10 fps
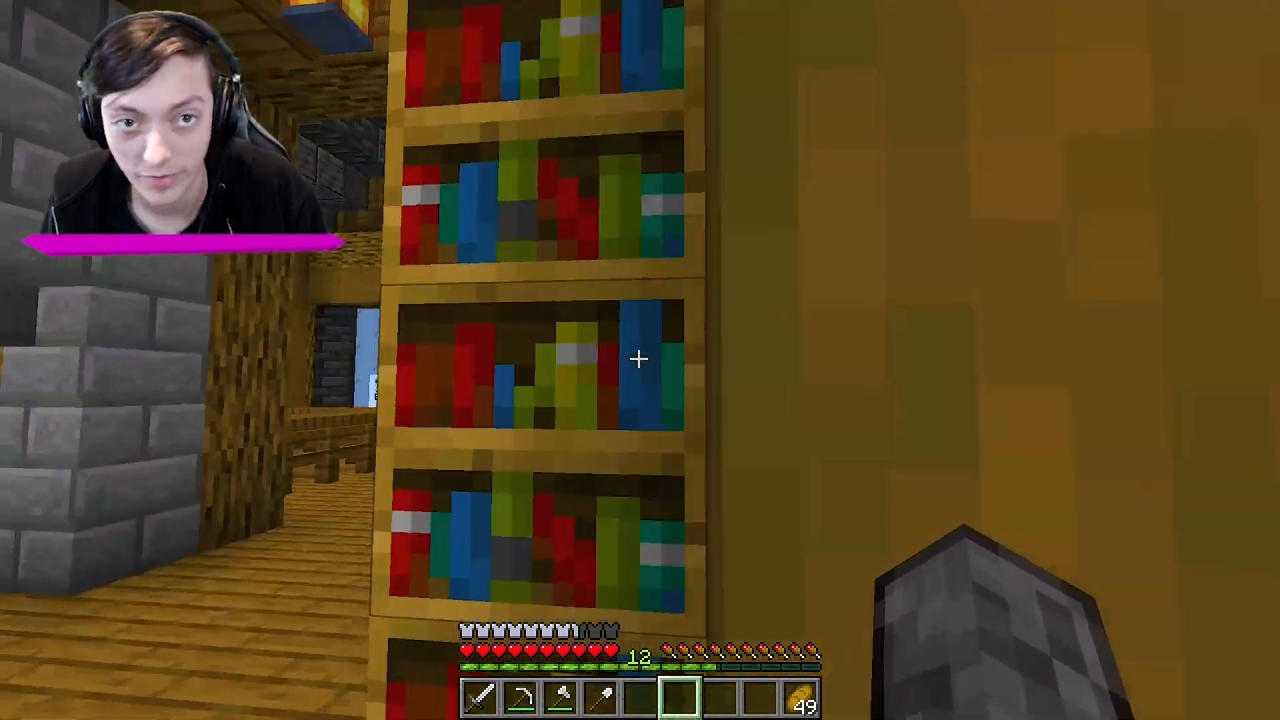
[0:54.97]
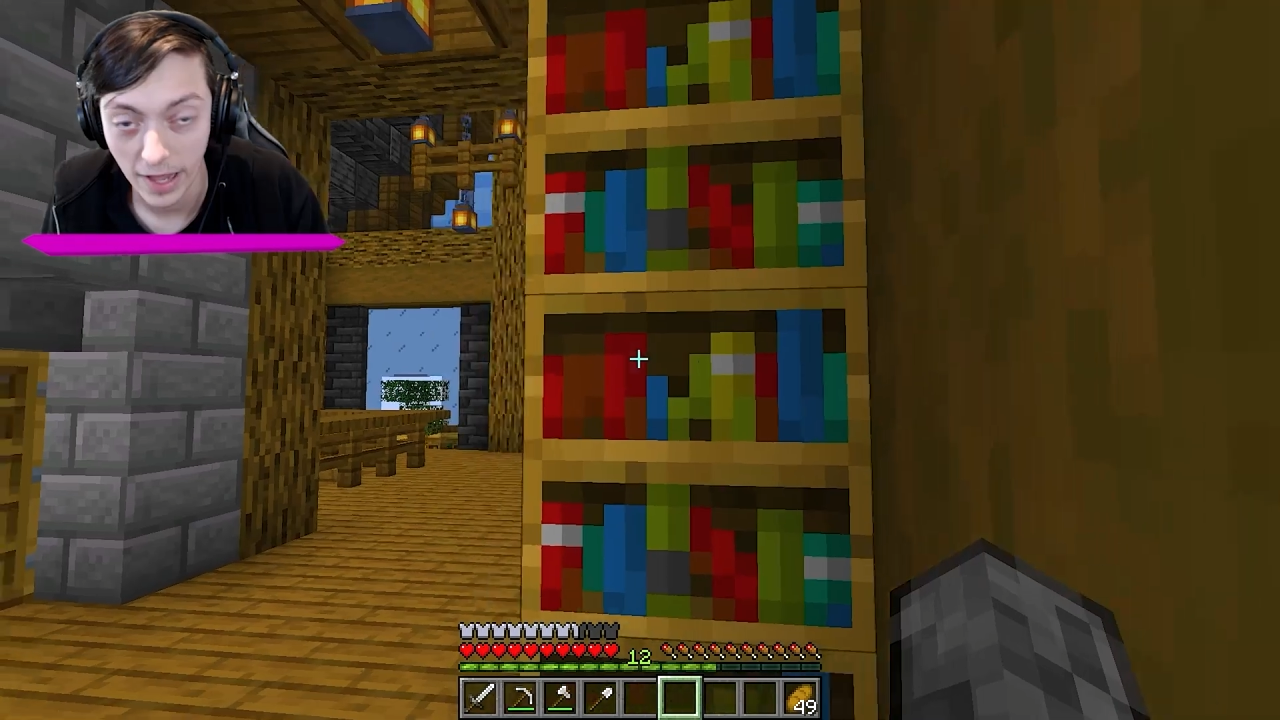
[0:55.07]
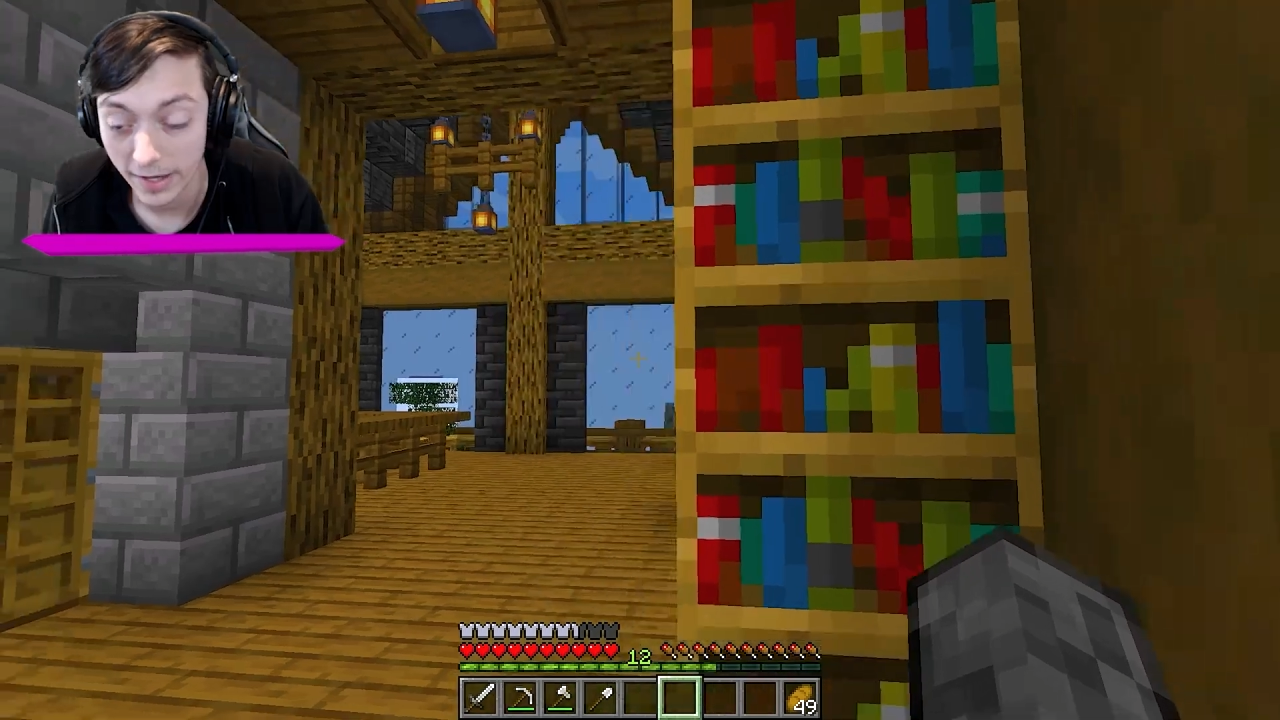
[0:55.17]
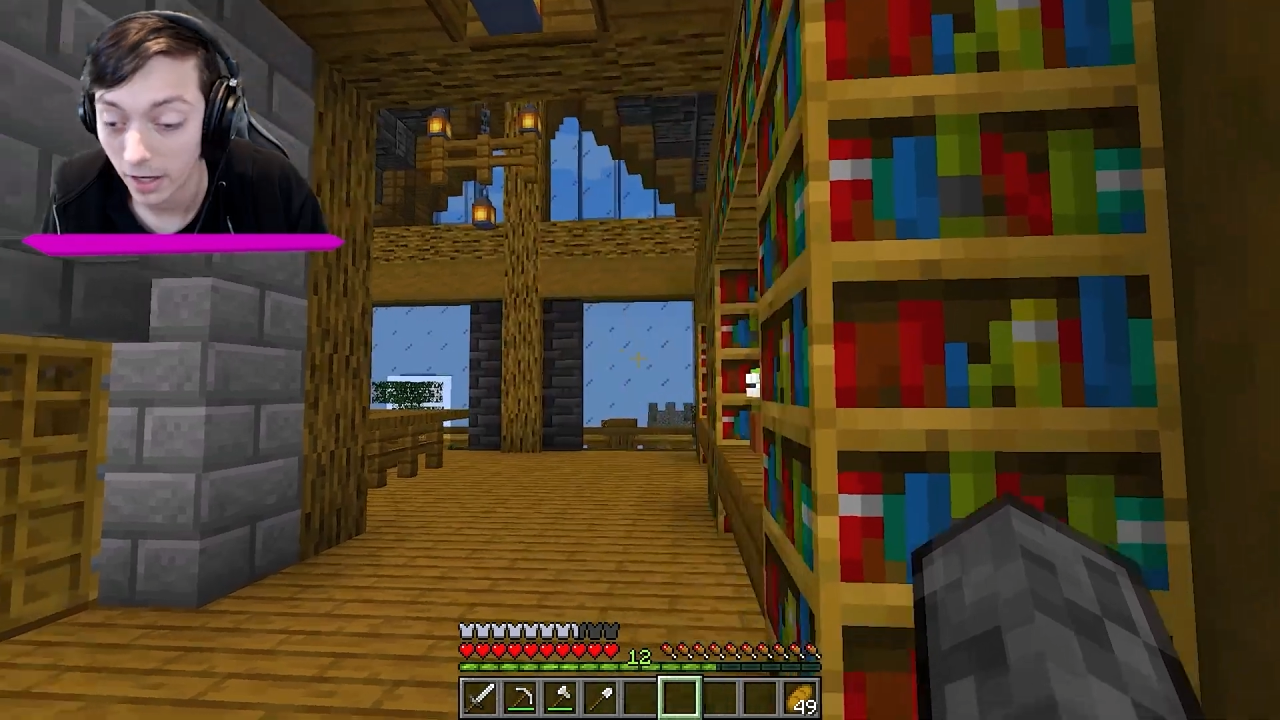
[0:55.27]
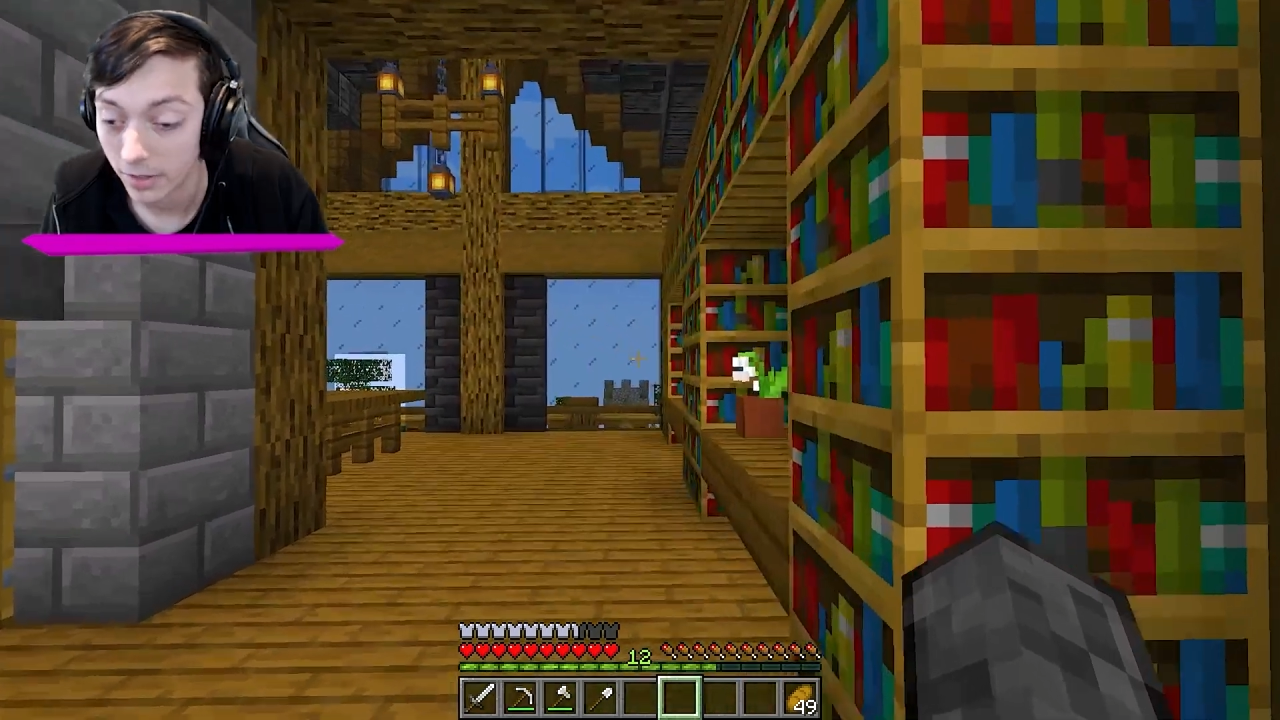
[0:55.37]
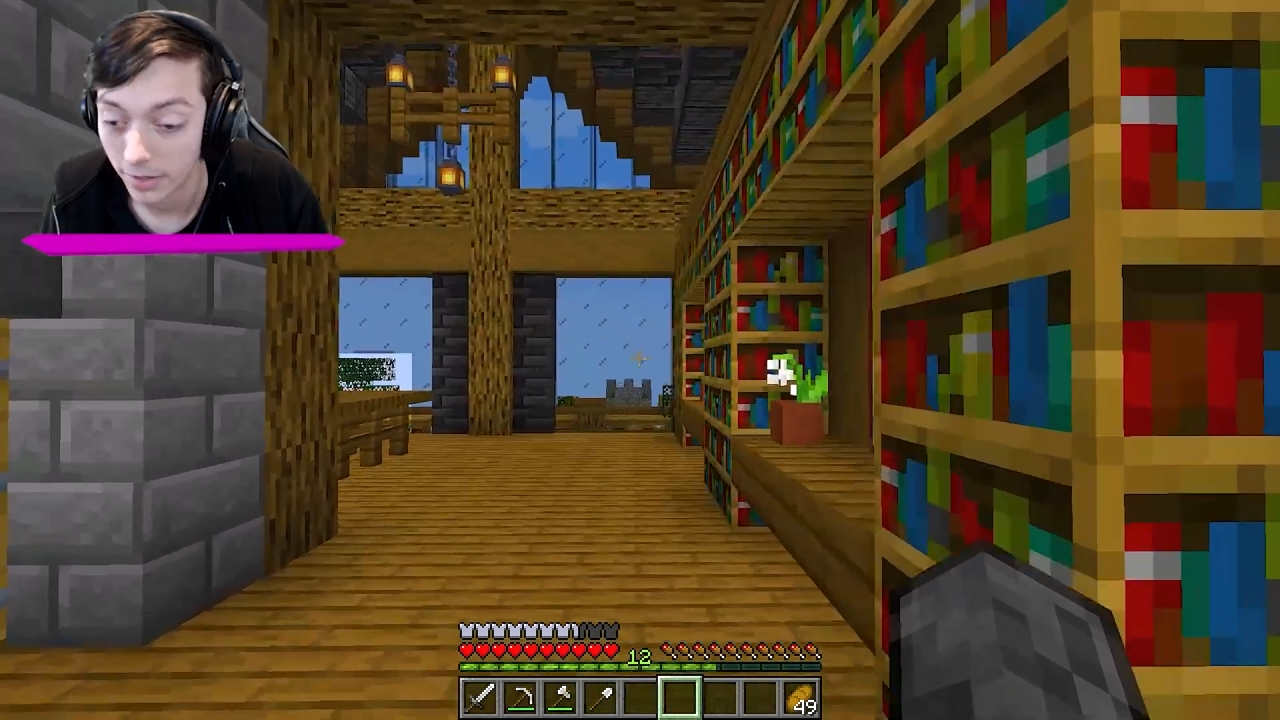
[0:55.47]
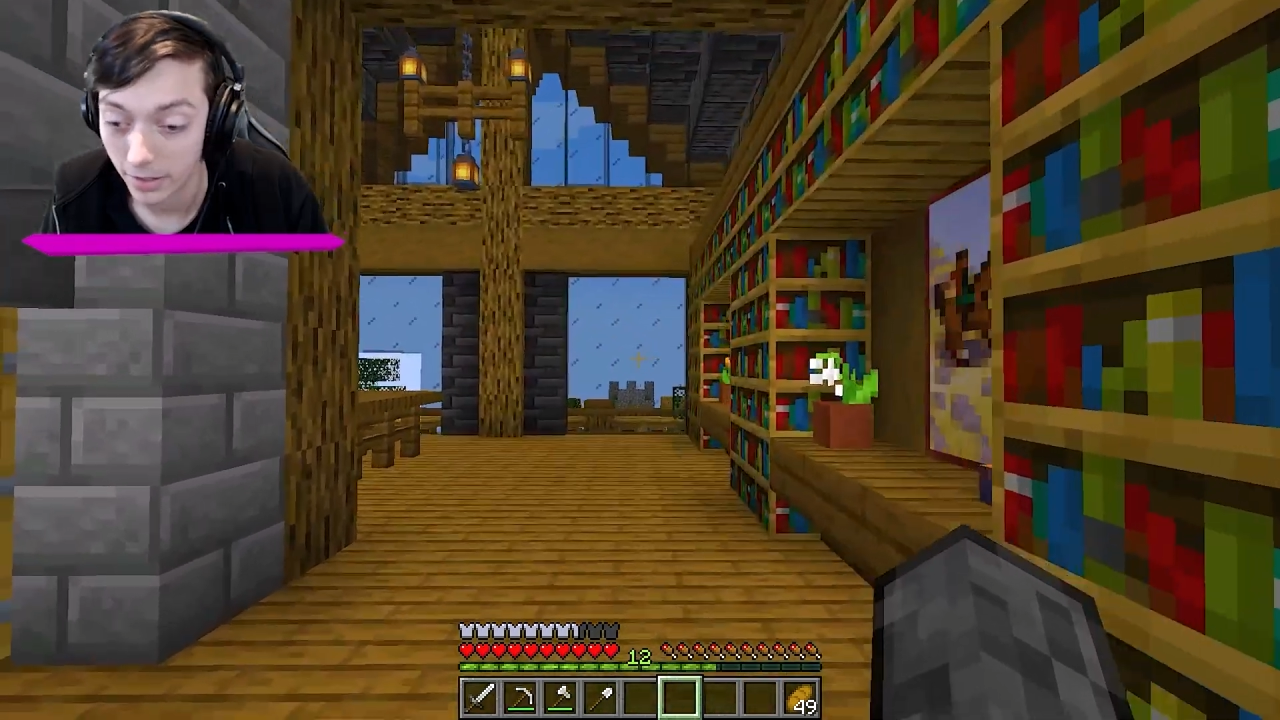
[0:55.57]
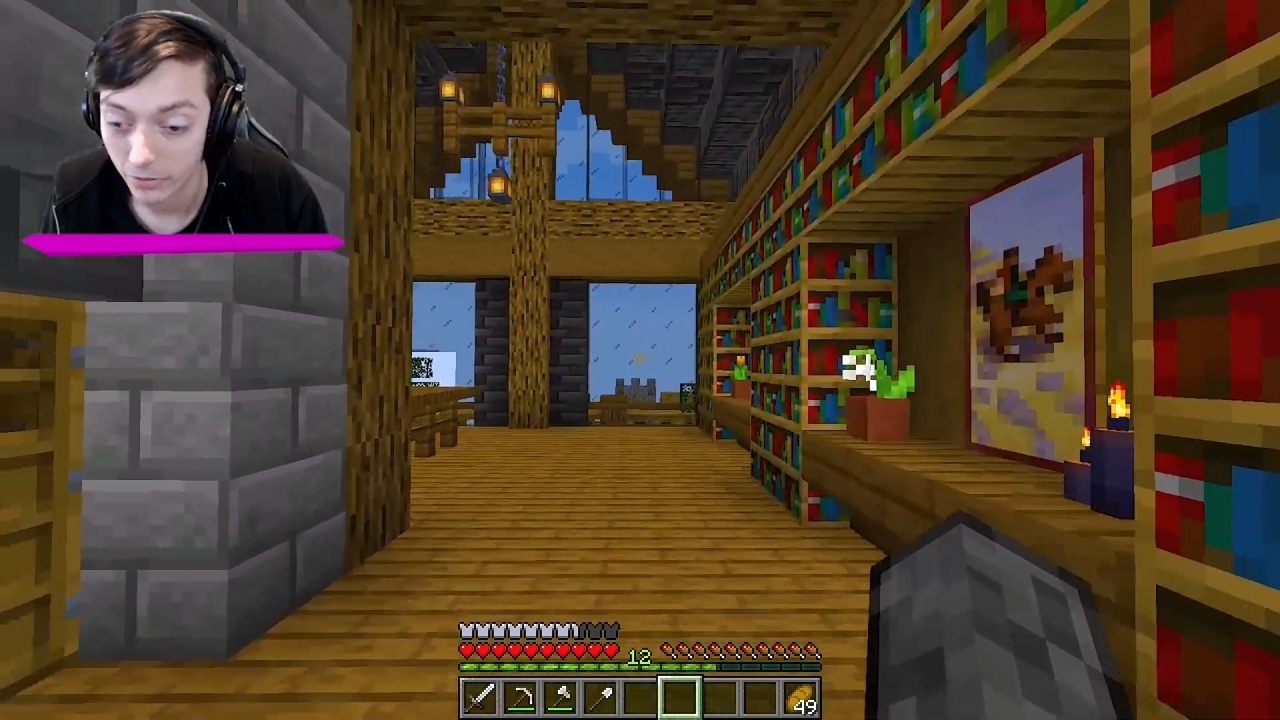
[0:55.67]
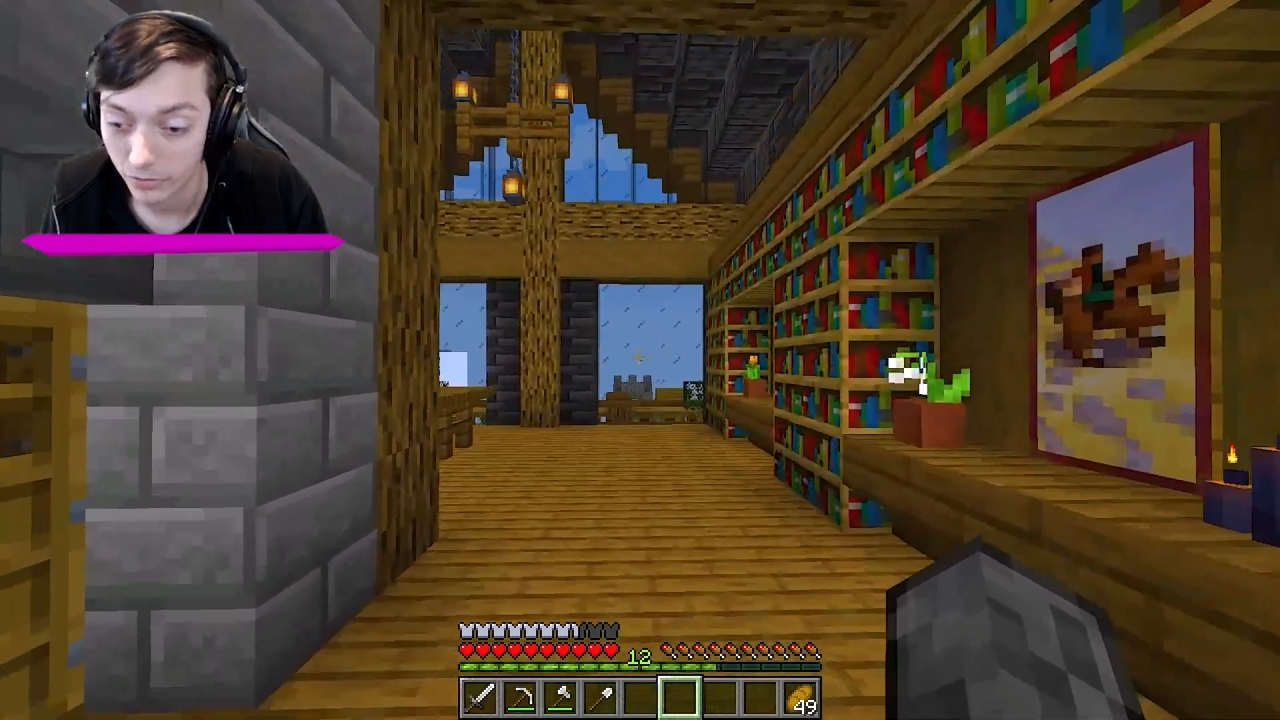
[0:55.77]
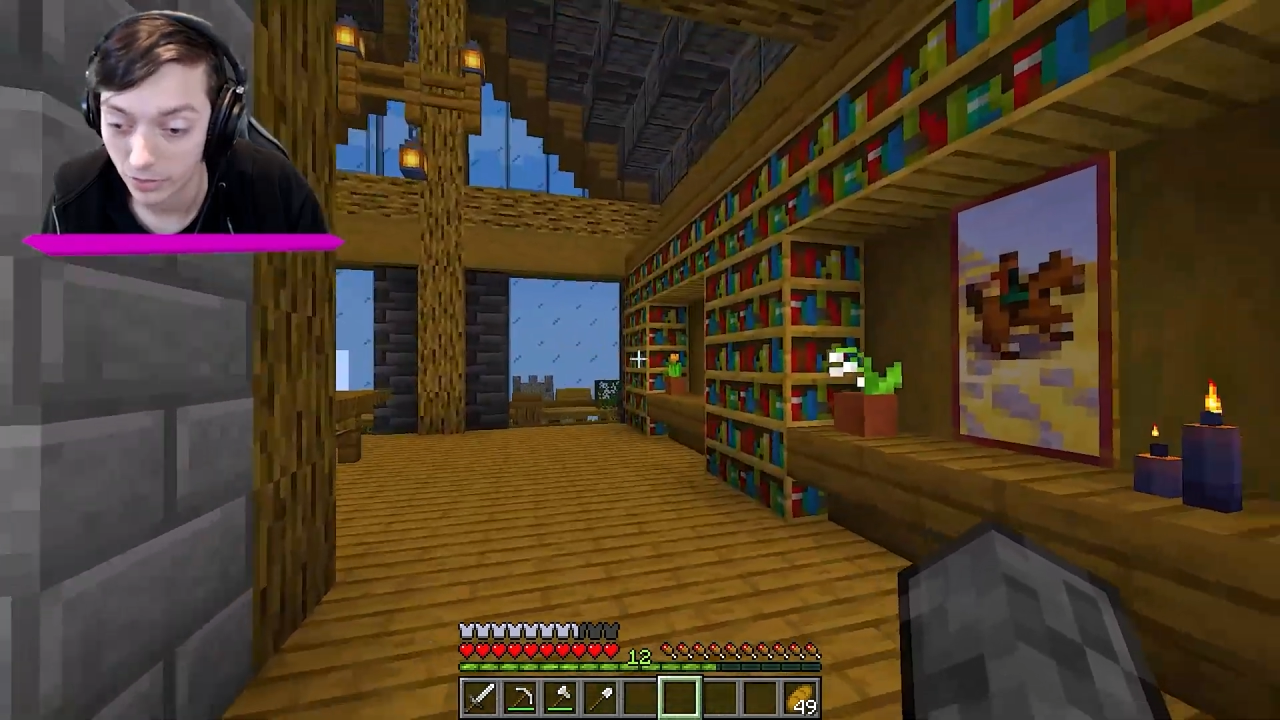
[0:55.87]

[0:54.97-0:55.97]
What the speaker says: any ideas,